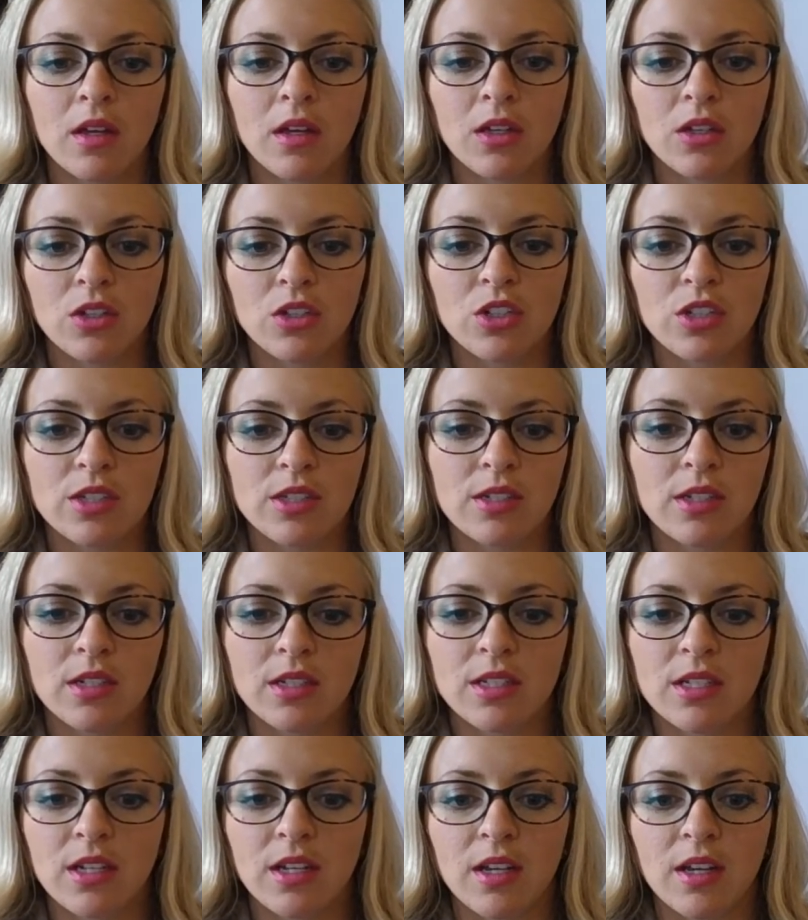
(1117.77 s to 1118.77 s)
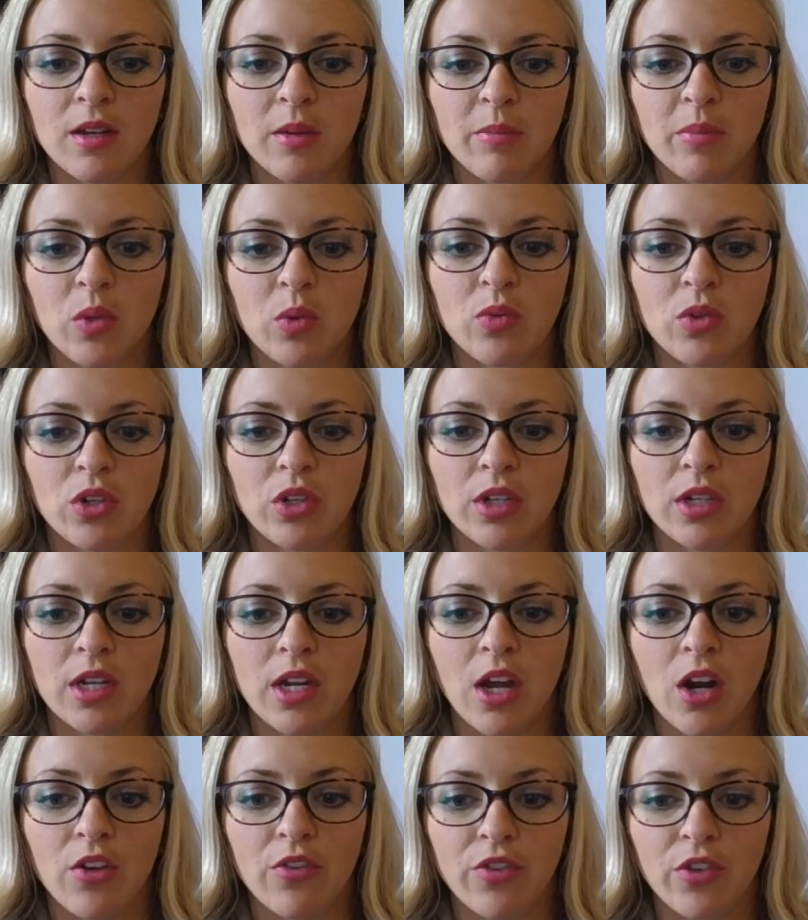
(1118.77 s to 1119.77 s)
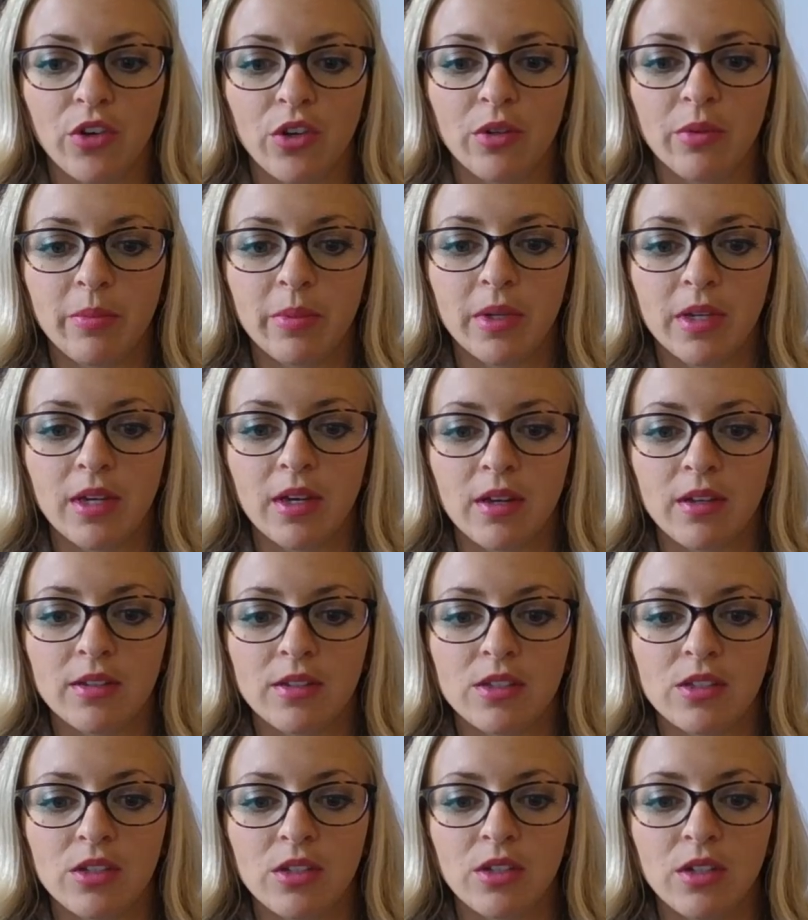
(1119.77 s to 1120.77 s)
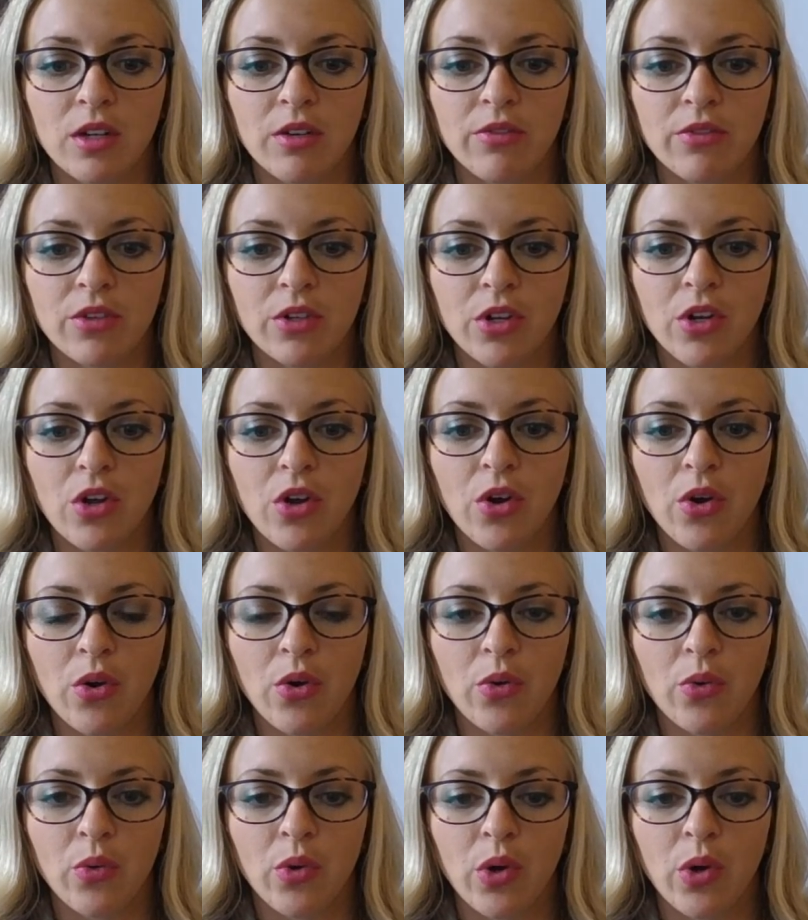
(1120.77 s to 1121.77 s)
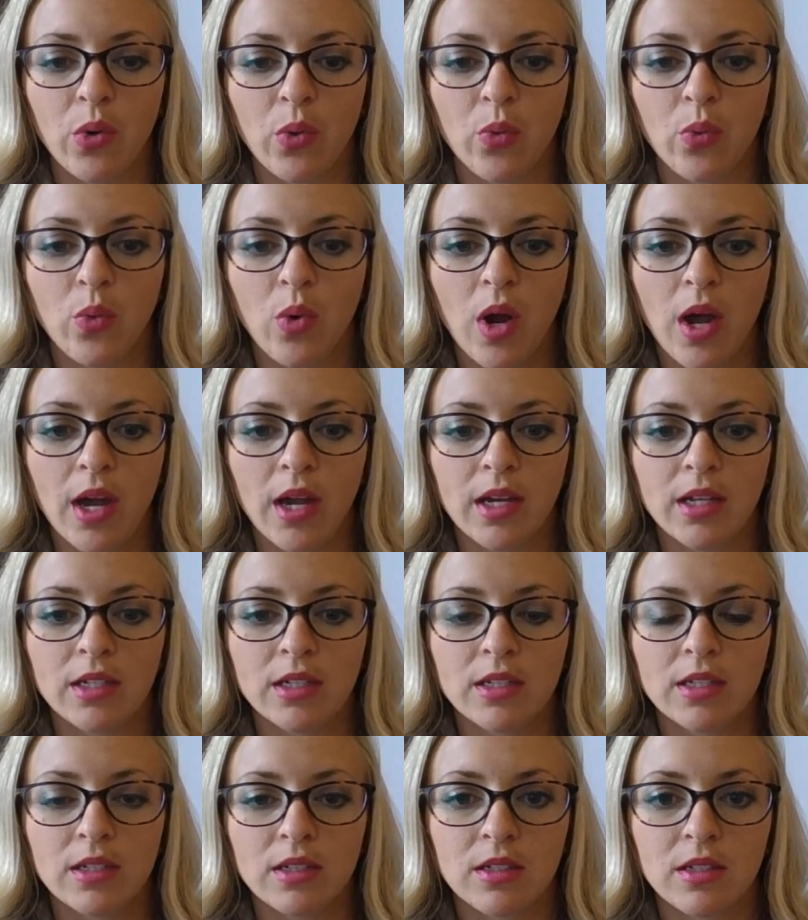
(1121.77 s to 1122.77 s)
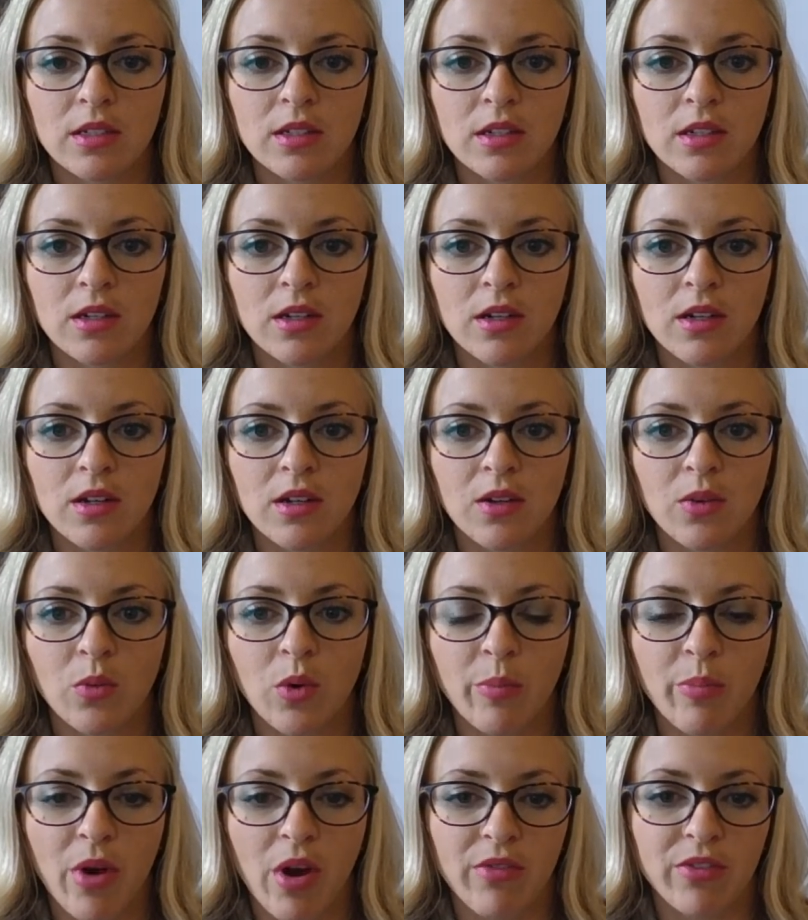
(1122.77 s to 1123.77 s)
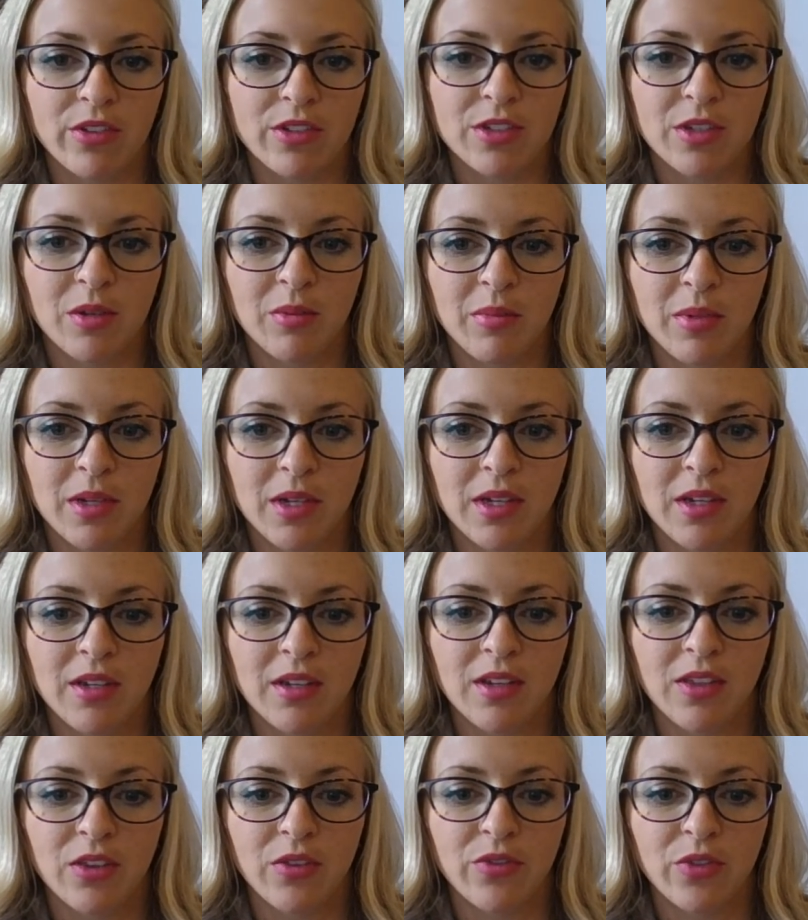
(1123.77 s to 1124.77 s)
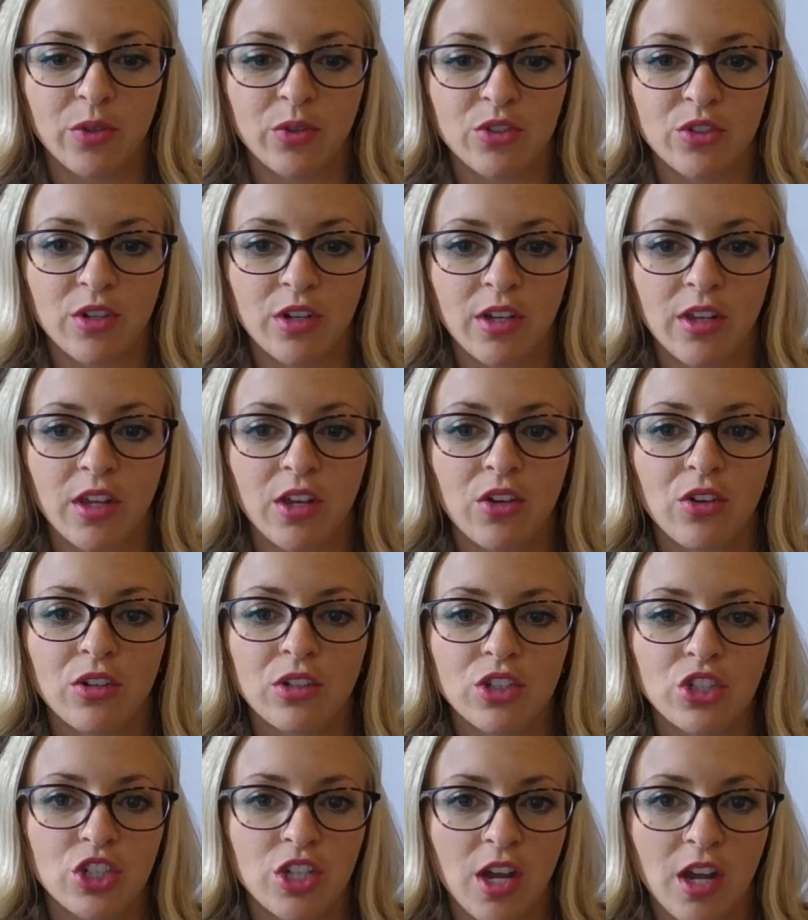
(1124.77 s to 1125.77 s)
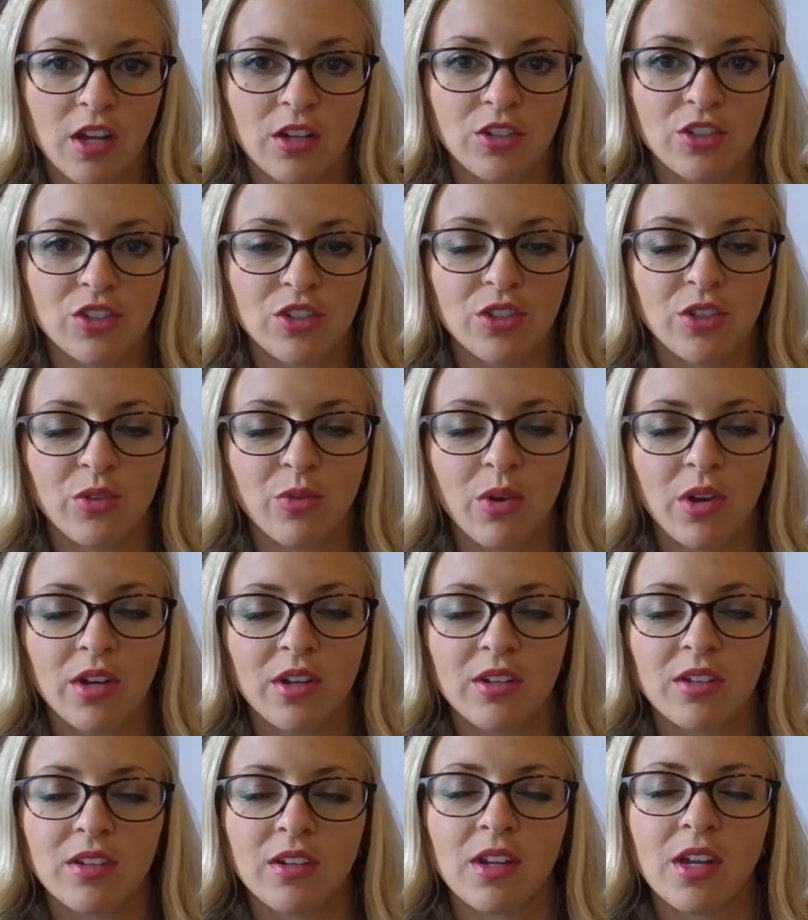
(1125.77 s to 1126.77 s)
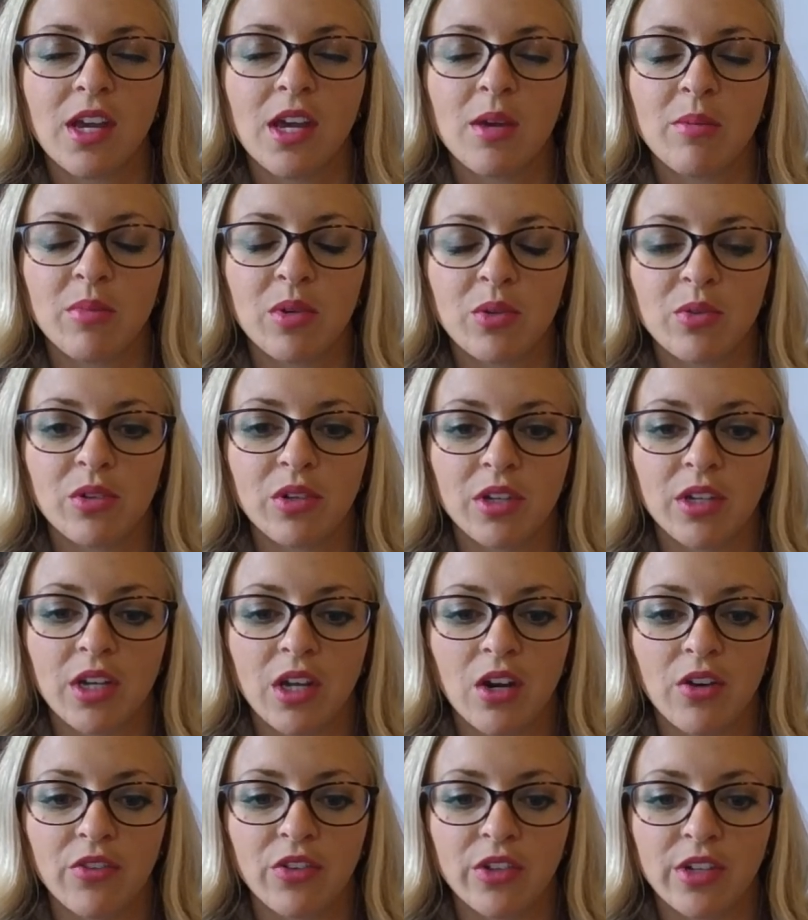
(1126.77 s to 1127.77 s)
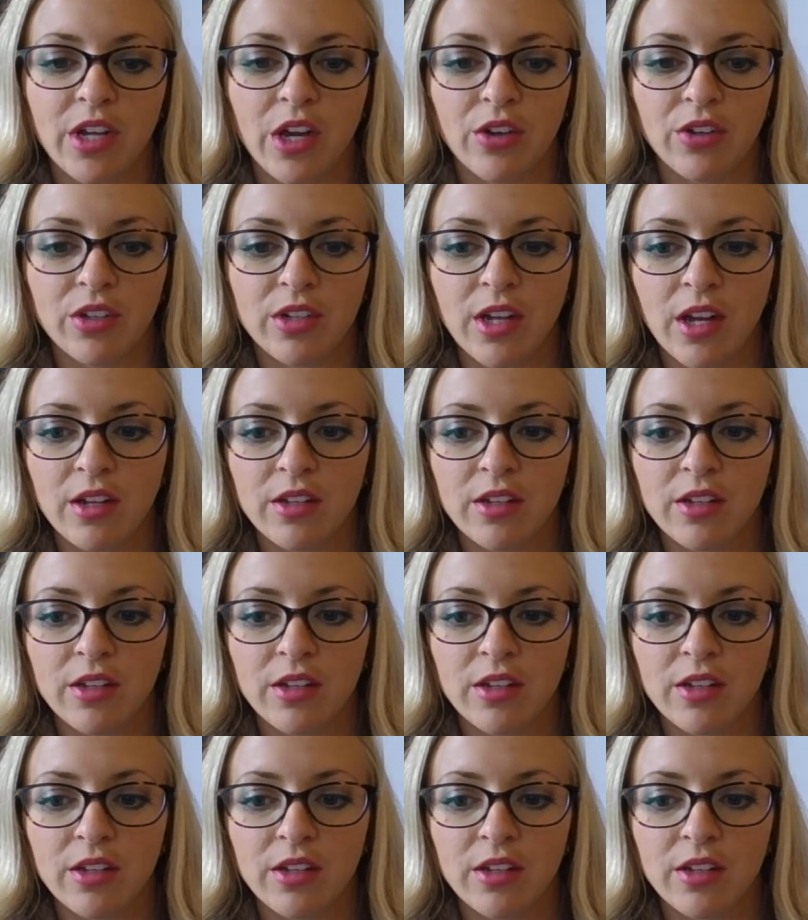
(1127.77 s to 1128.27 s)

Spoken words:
you just need to be really careful because you never know what profits could be in the future, and they could change. So you want to be really careful in how you